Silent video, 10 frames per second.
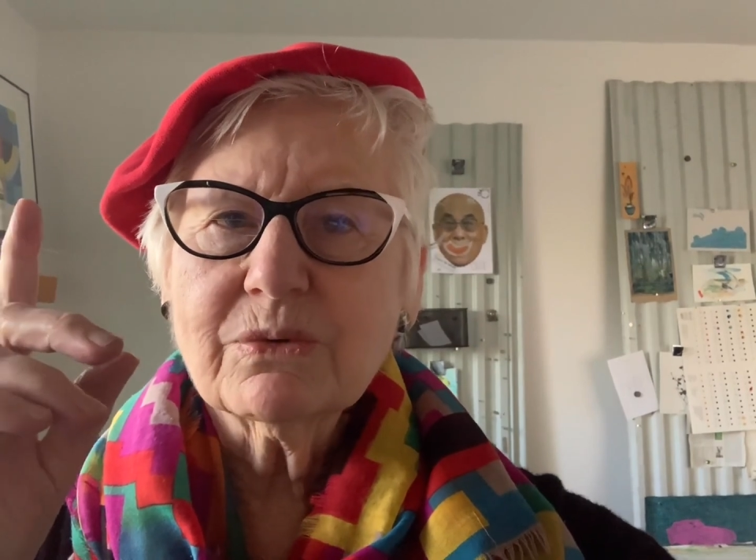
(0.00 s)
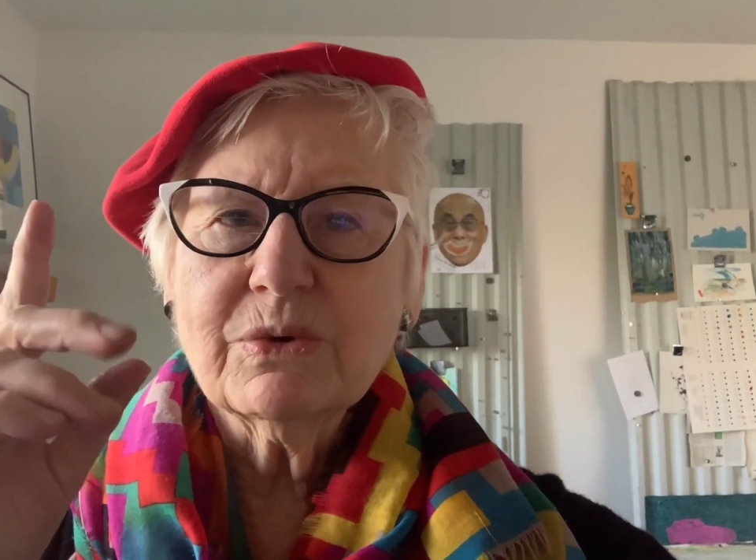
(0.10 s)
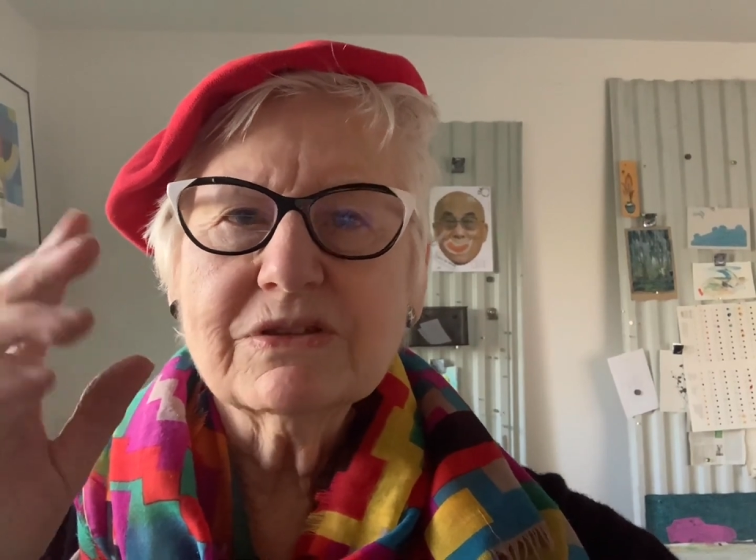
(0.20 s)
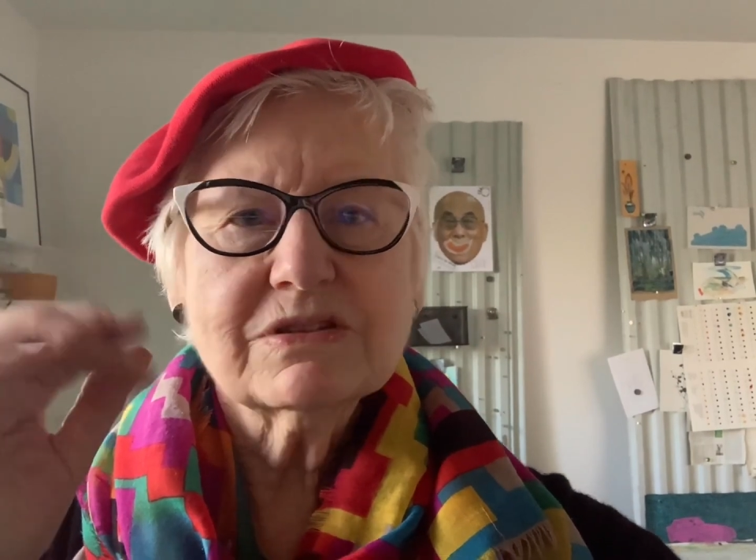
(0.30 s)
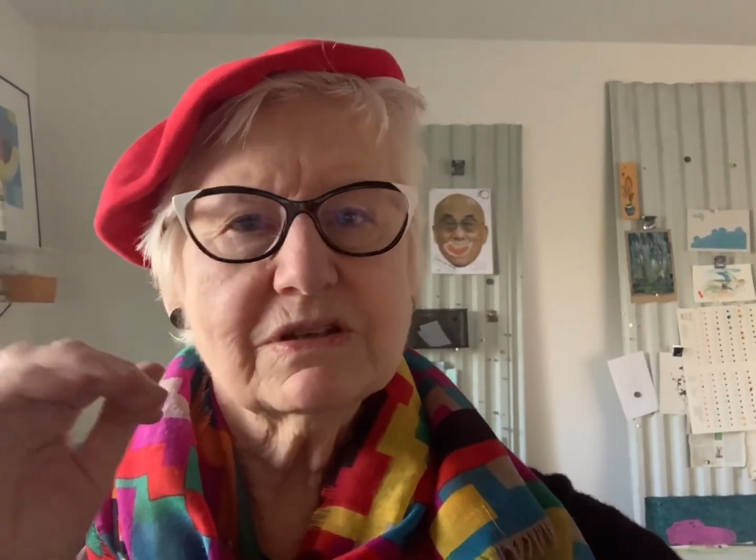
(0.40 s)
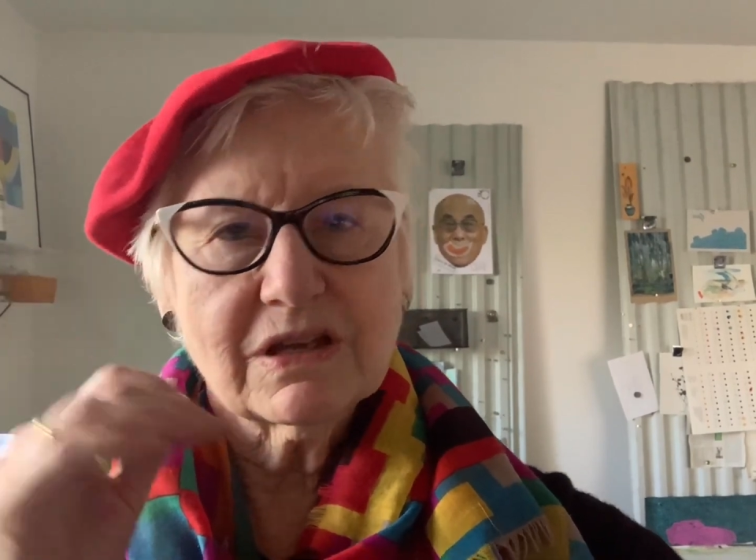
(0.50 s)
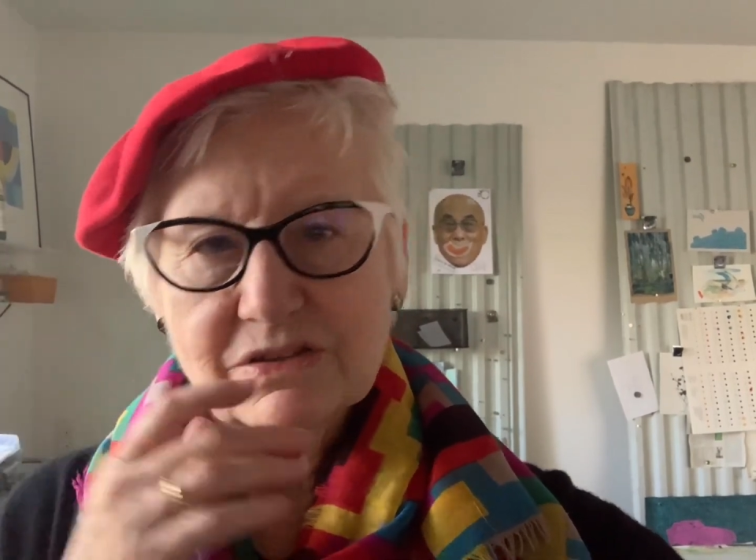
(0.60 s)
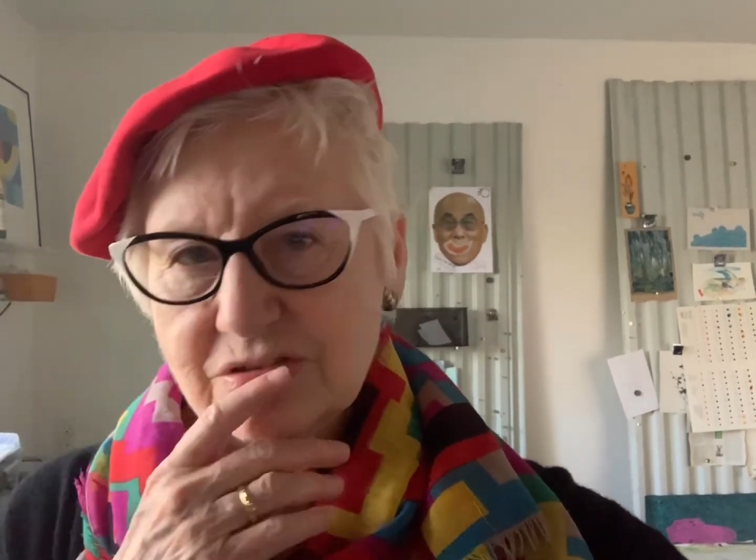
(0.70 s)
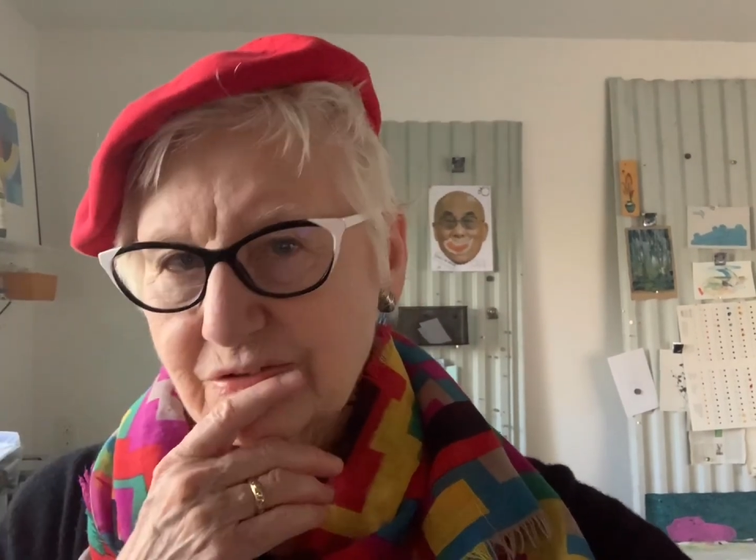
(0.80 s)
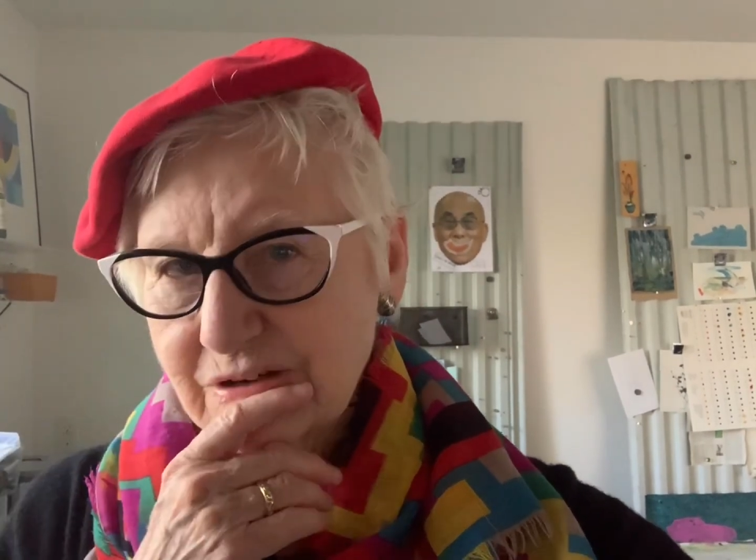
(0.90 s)
What's the
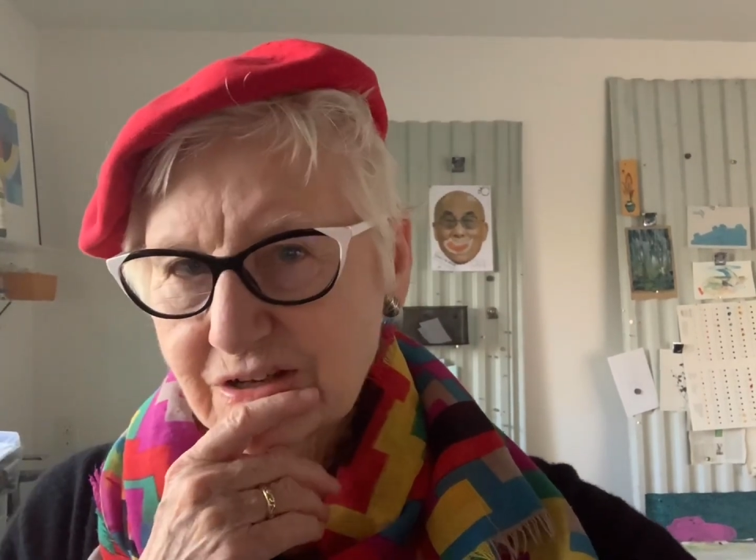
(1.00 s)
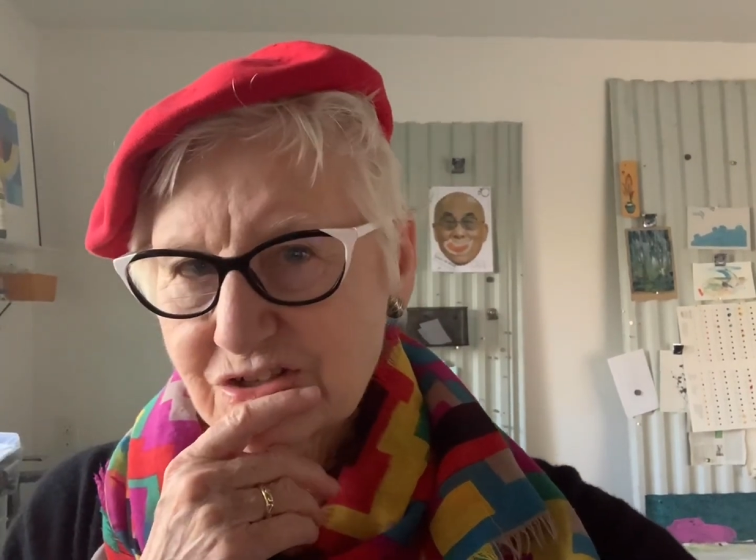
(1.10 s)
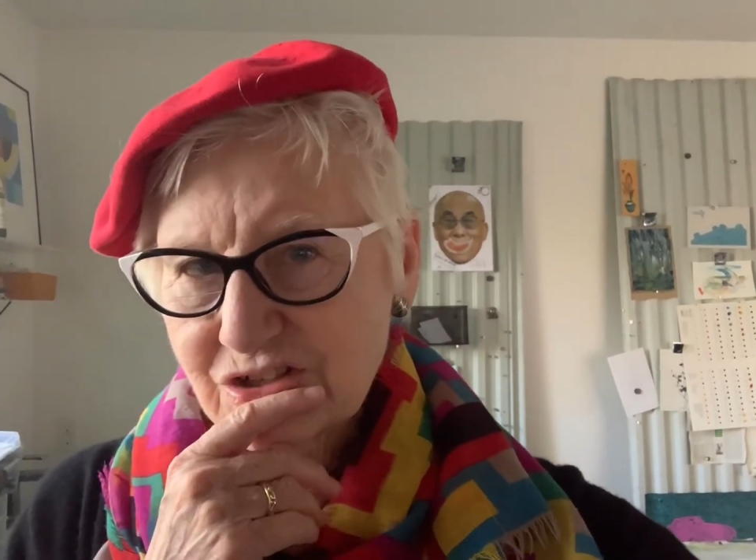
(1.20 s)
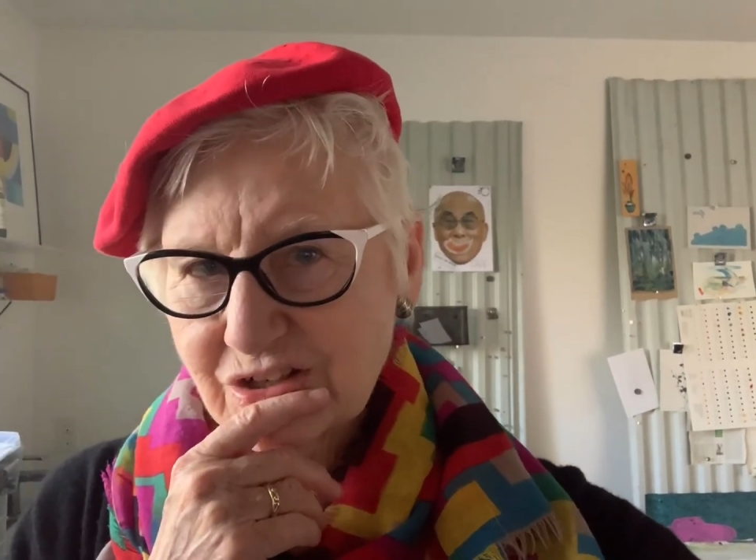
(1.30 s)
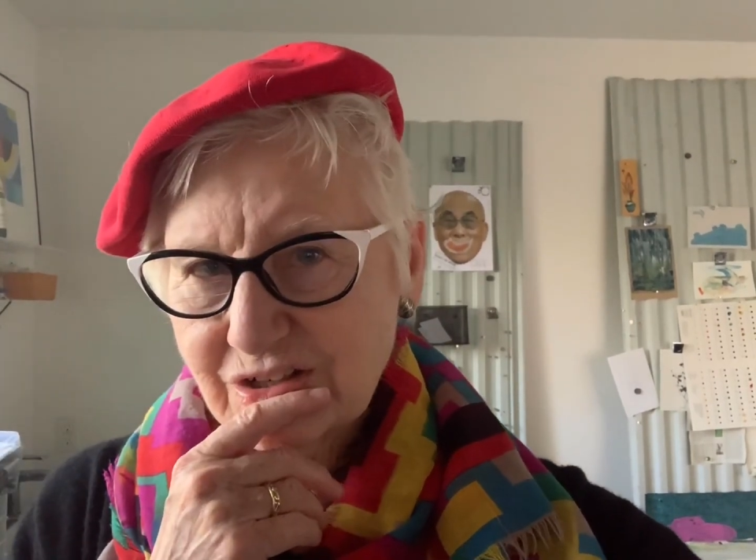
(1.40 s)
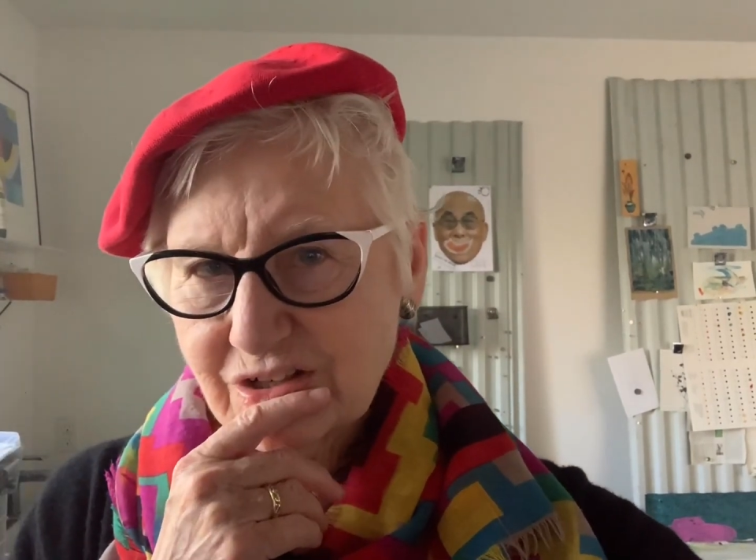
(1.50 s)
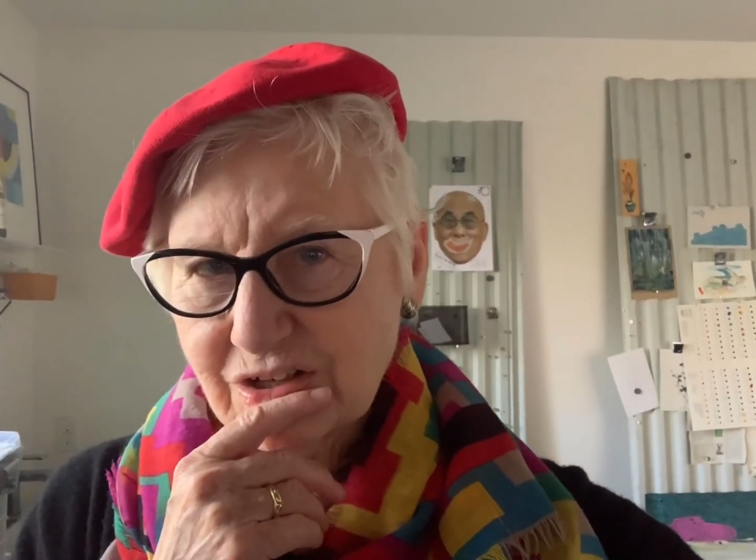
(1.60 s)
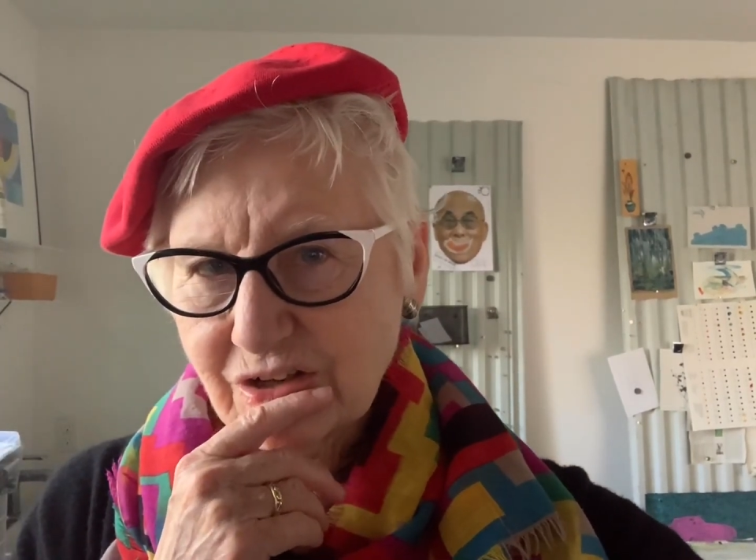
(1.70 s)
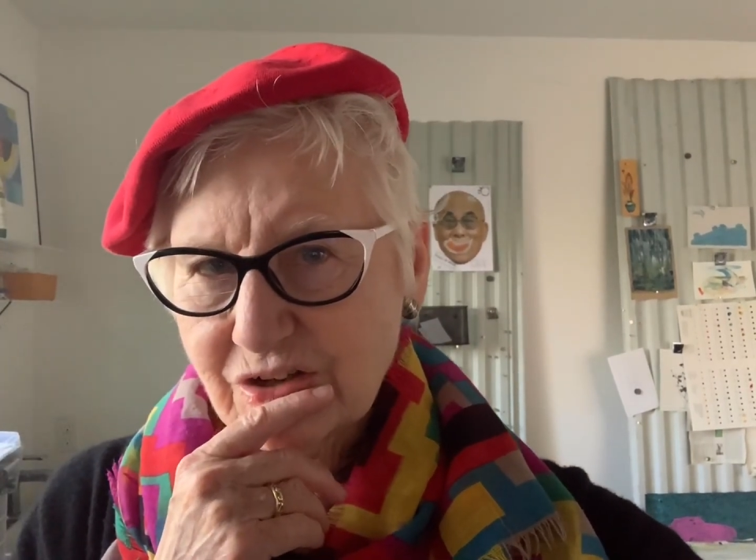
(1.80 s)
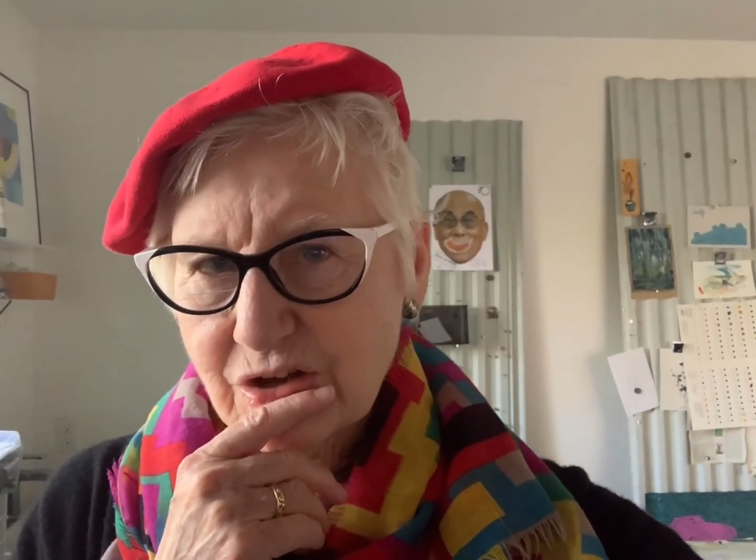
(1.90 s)
next direction to
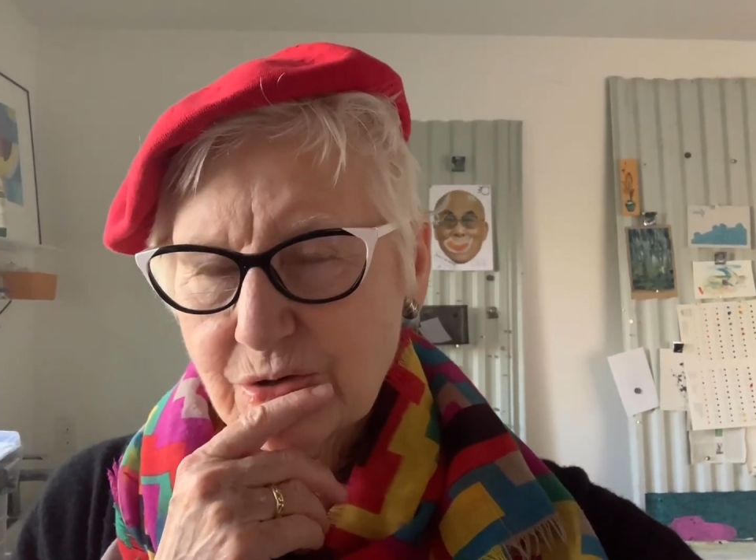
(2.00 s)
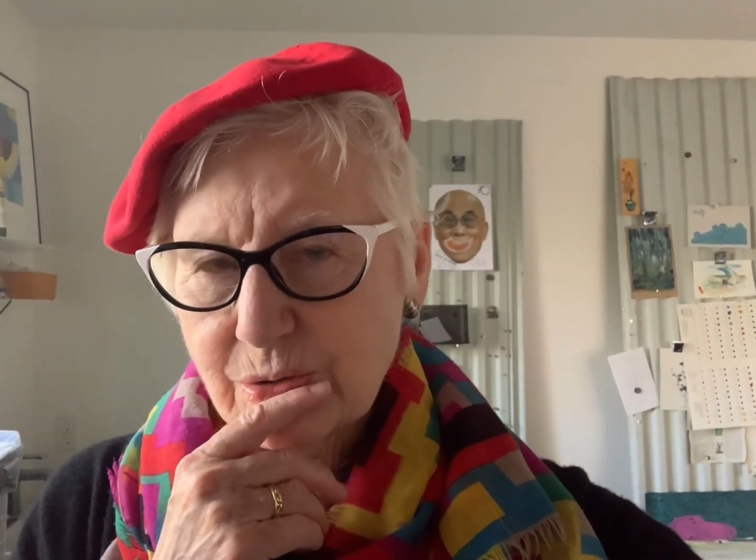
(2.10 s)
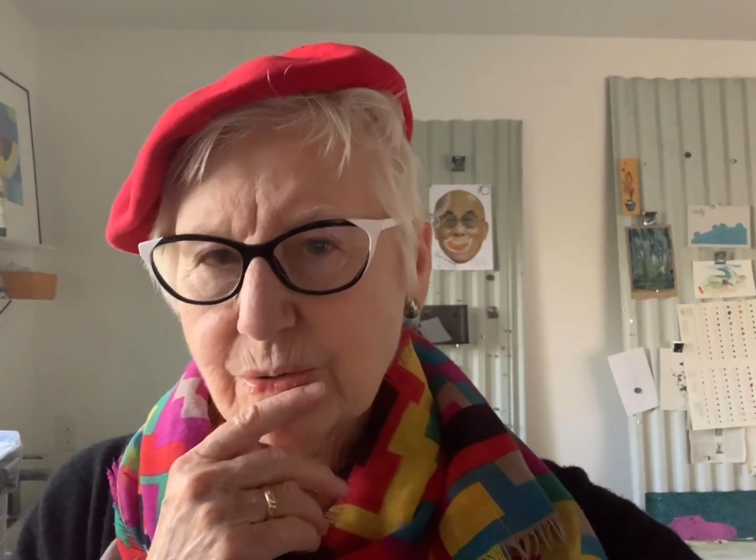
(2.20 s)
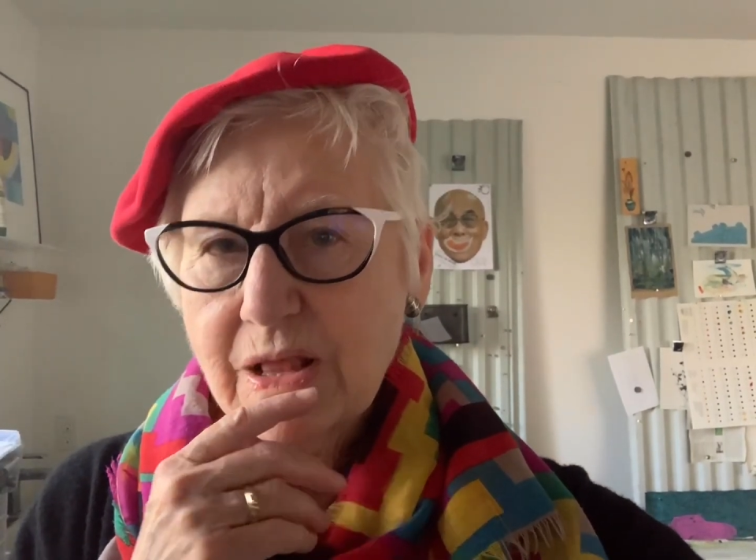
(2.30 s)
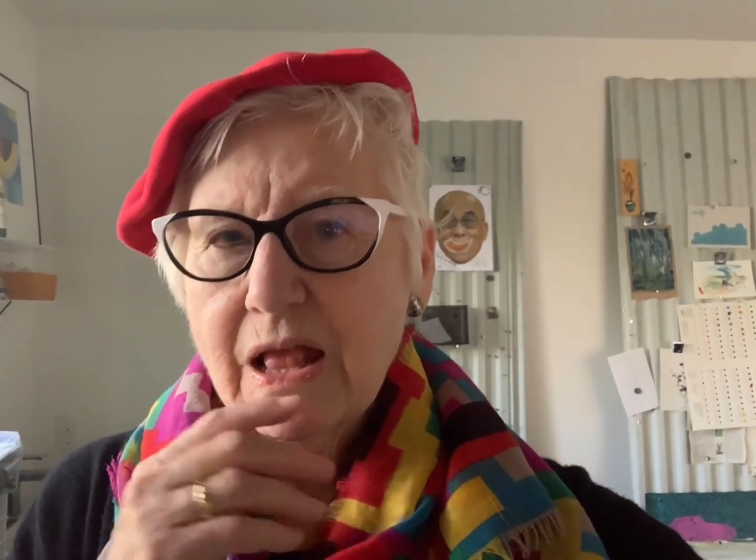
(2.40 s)
go?